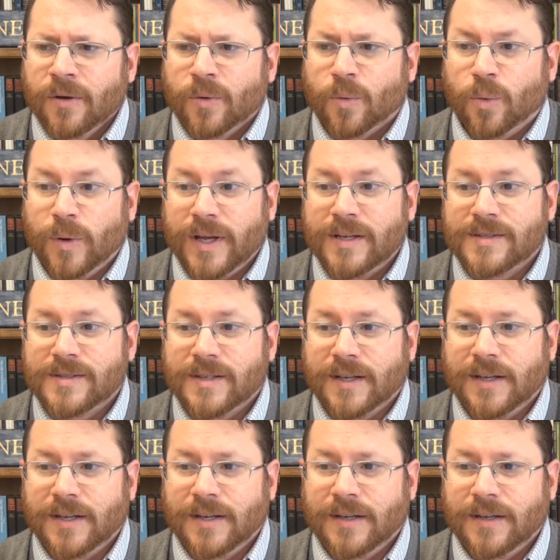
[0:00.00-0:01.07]
We
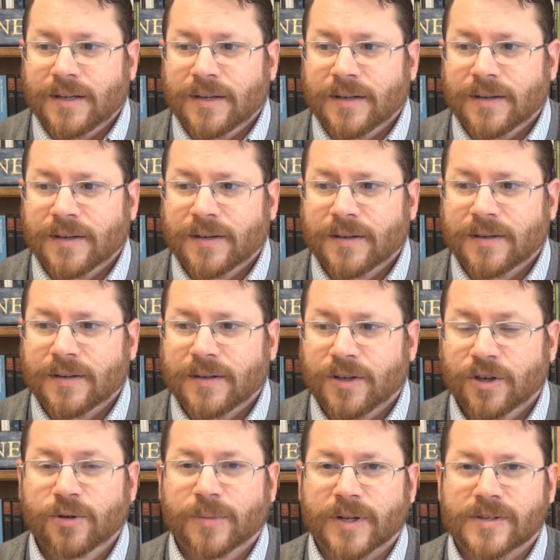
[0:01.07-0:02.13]
see
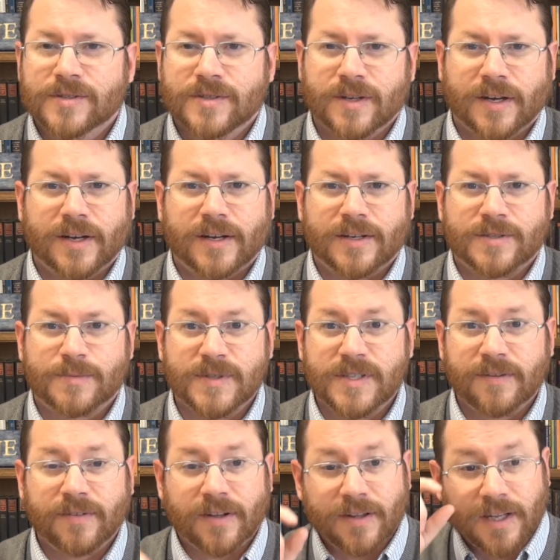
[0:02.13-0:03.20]
humans,
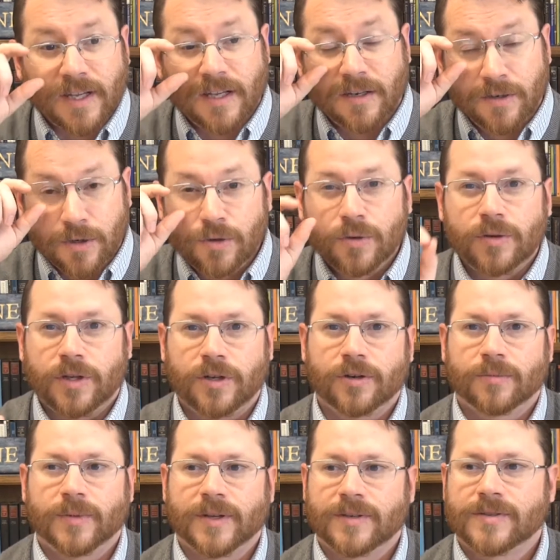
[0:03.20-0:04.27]
specifically nude
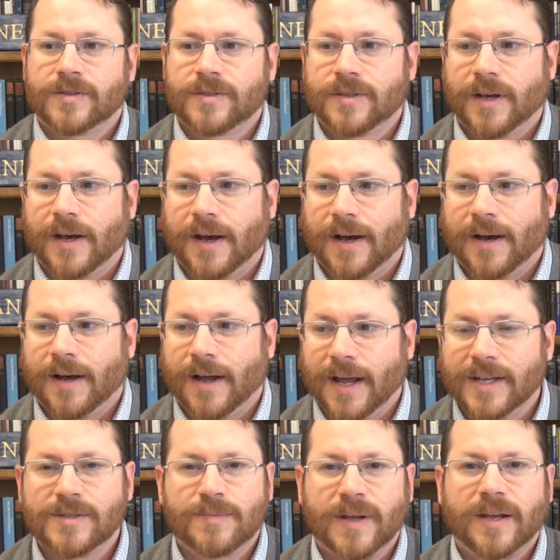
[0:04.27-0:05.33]
humans,
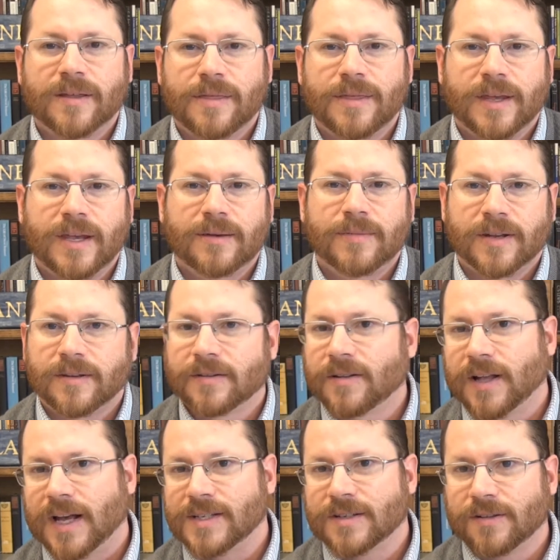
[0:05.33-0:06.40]
as being a theme in
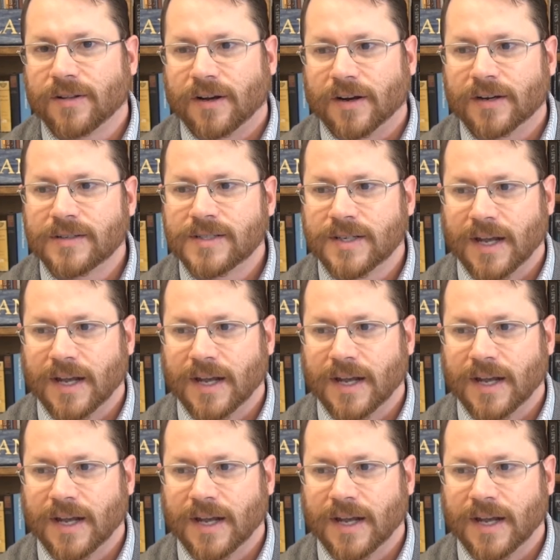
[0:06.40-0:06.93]
classical art,